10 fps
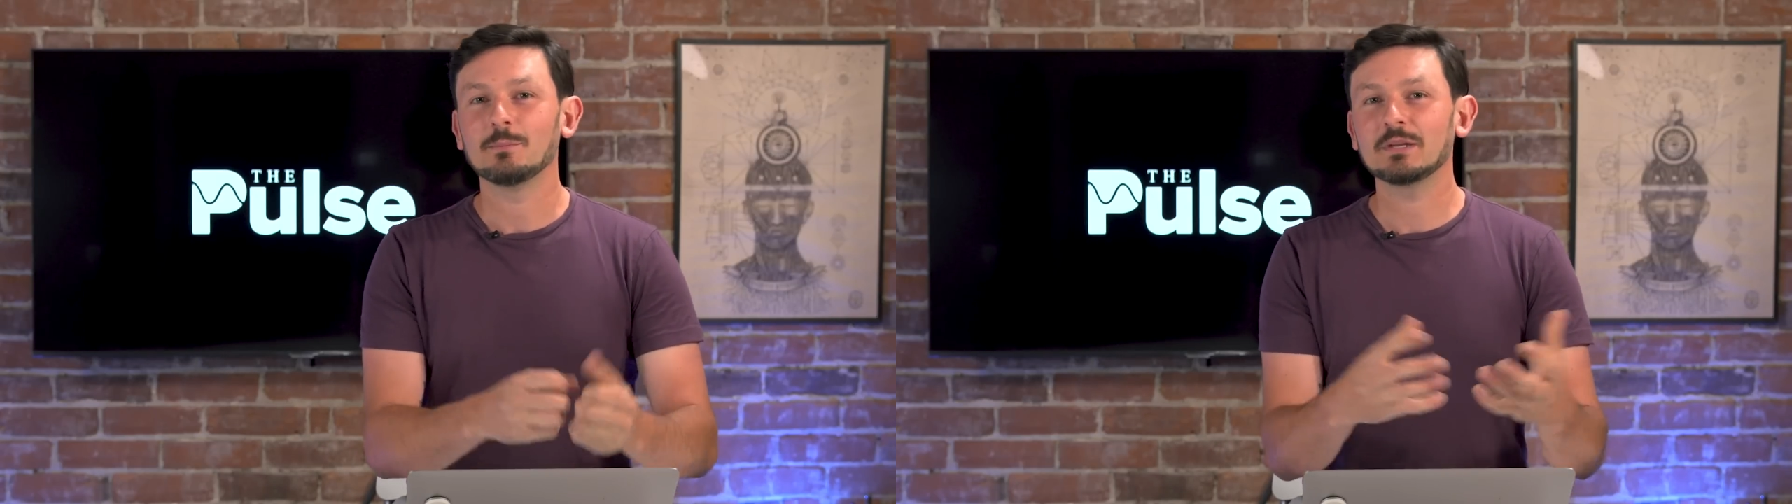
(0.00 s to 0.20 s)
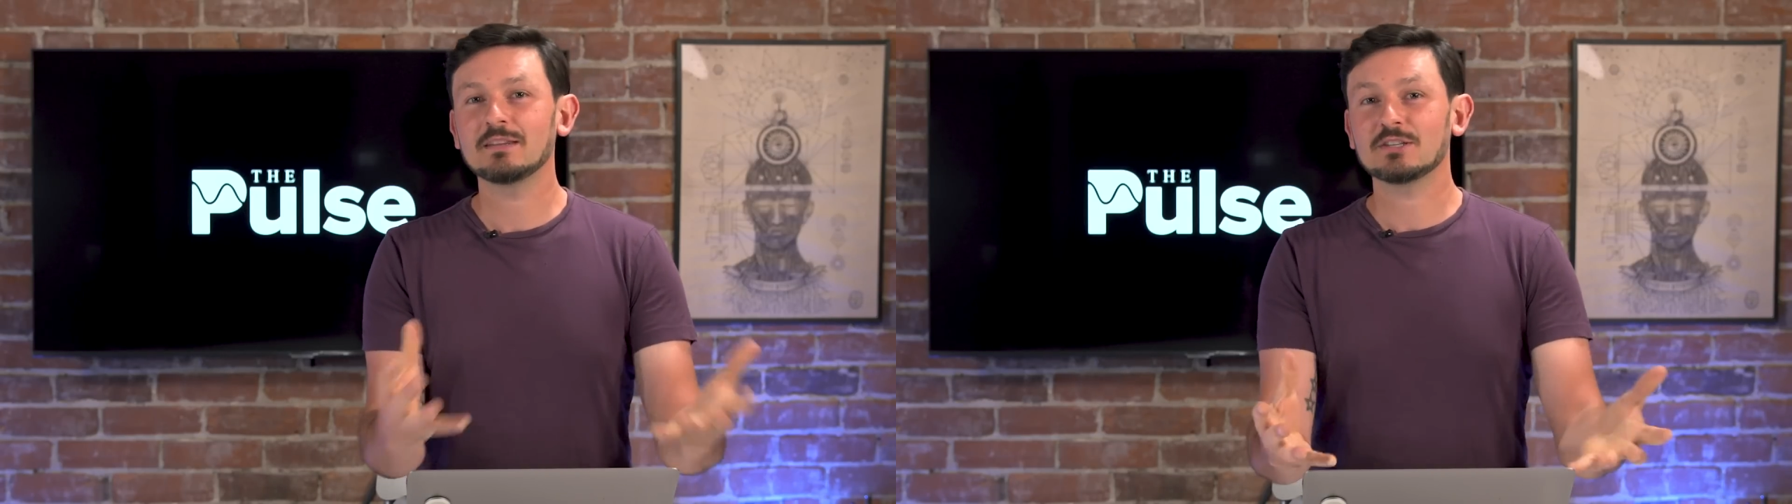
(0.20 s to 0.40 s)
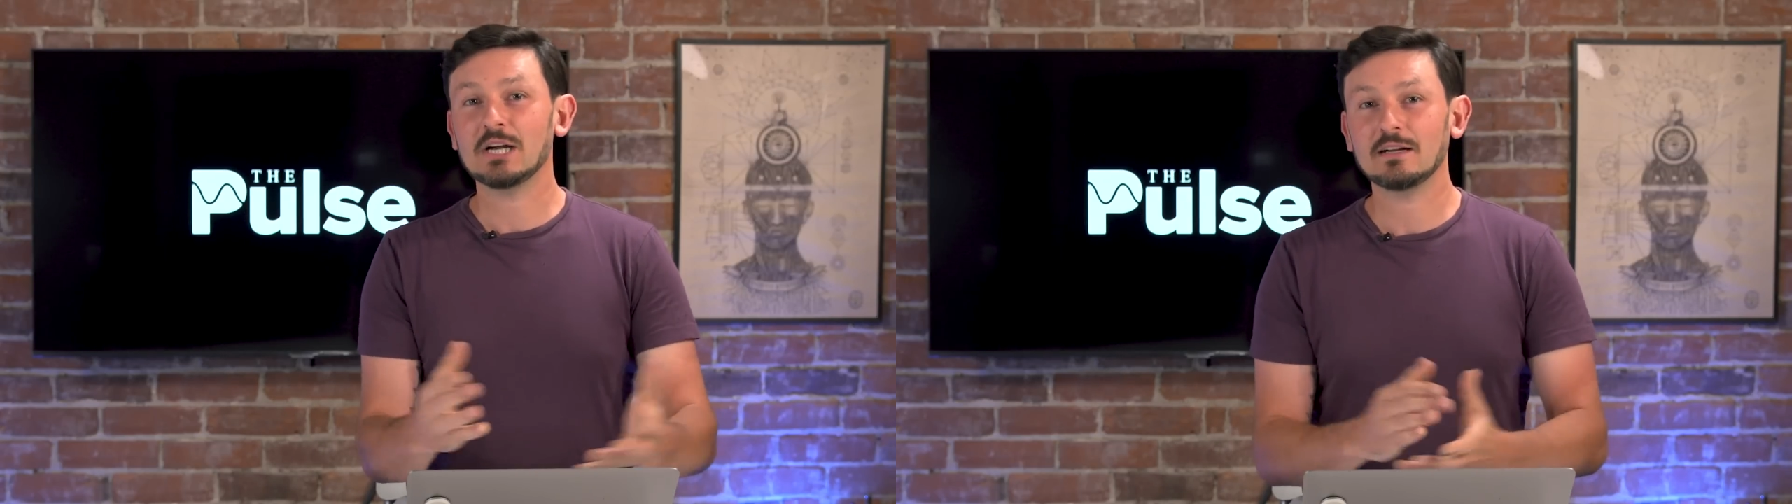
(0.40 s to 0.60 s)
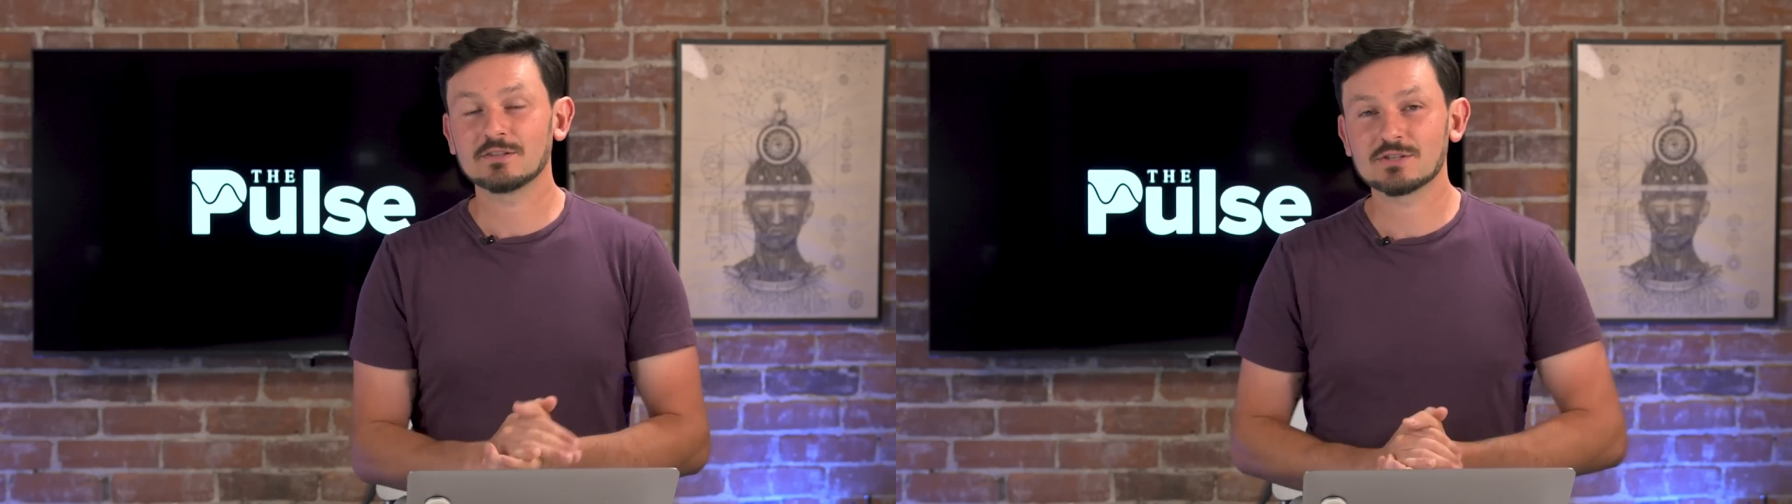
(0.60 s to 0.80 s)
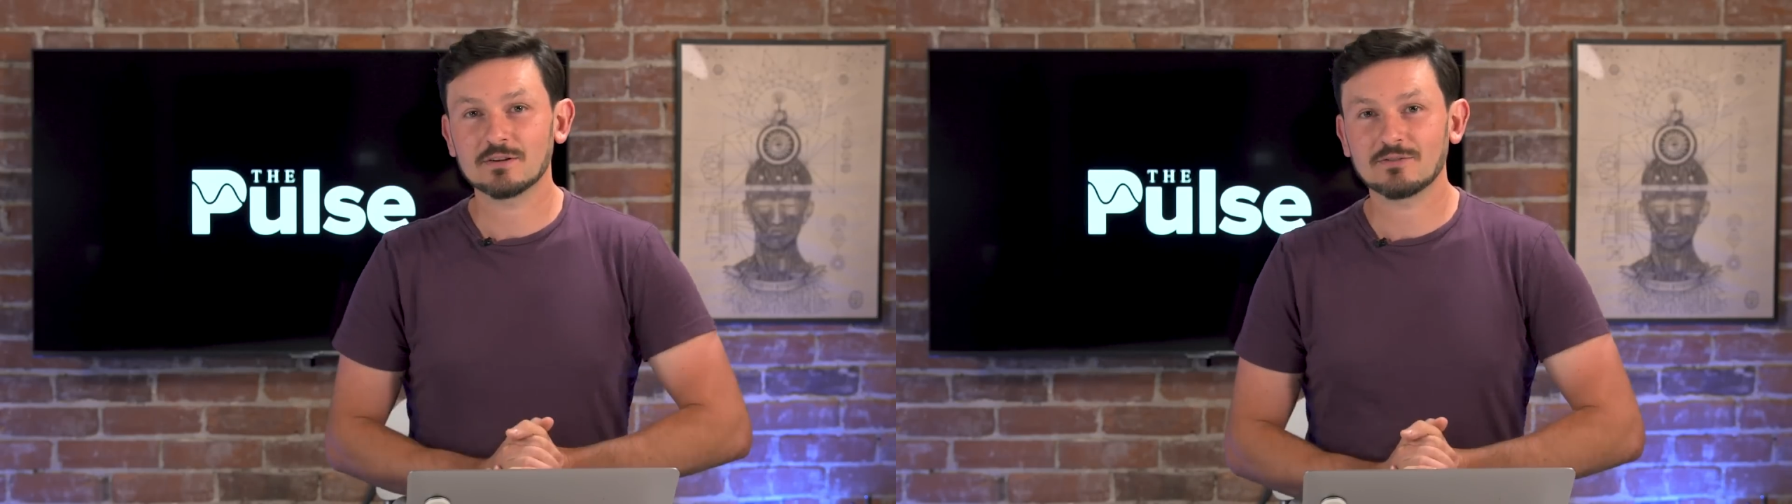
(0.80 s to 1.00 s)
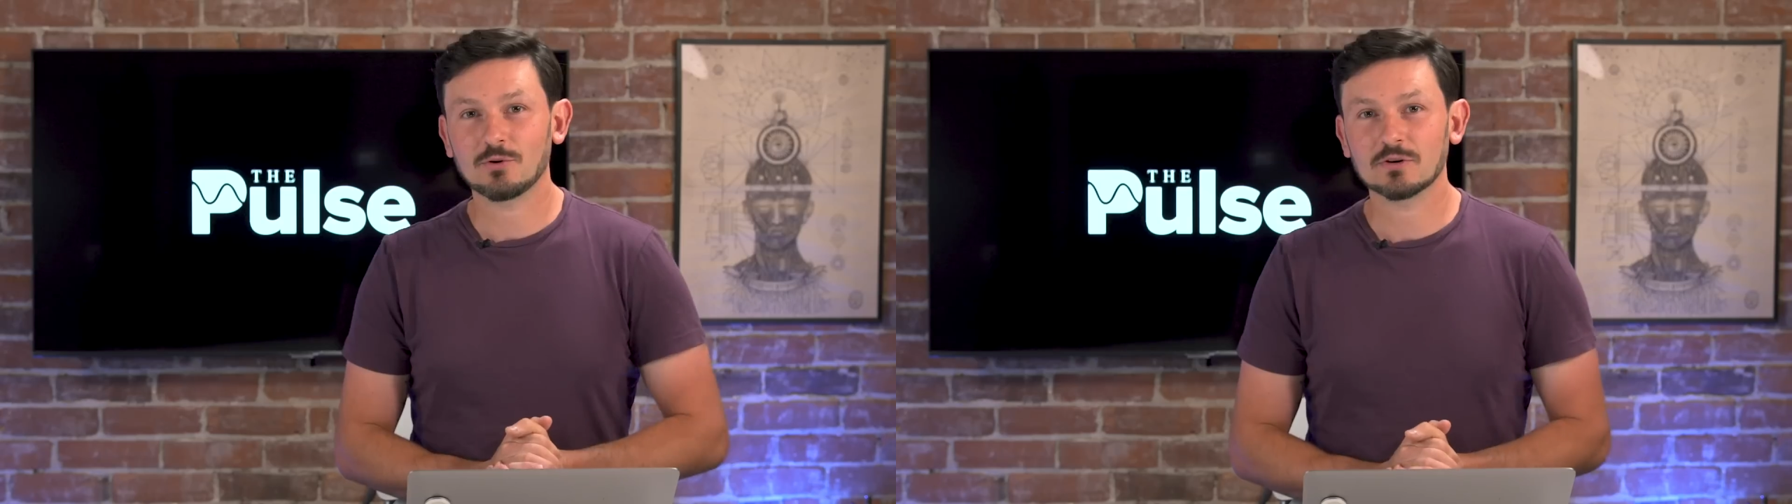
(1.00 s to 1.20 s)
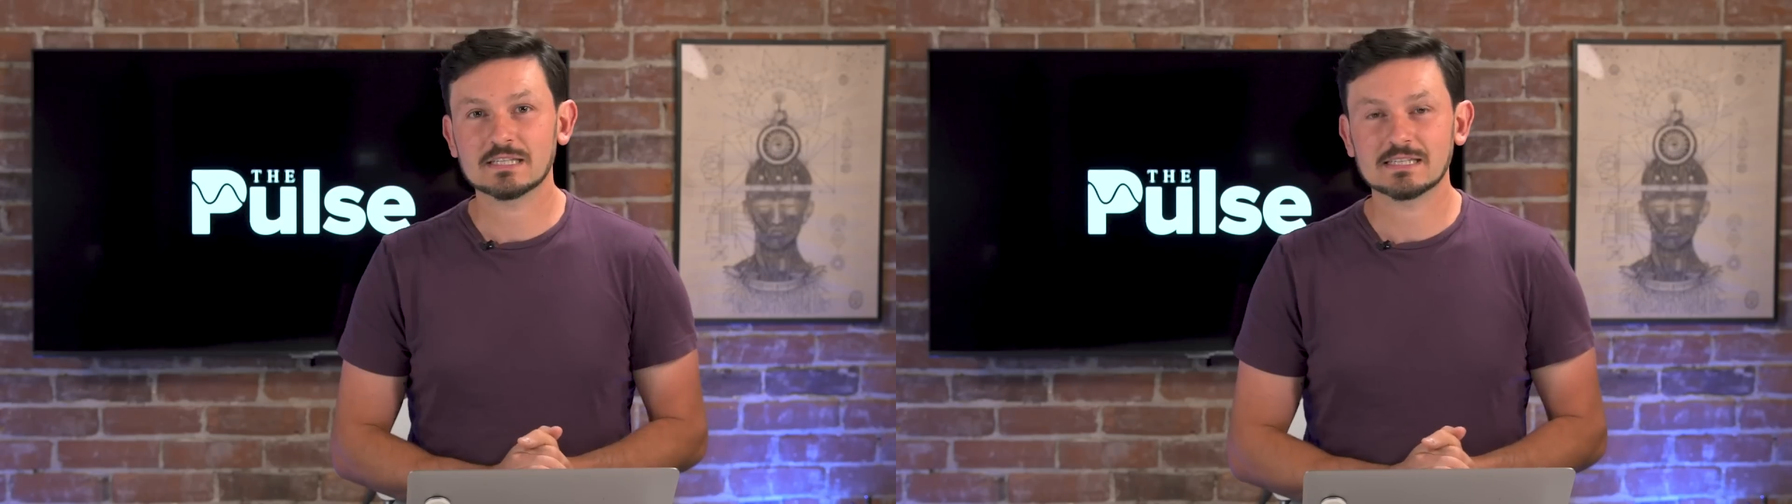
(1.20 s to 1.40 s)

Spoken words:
But then the challenge there, of course,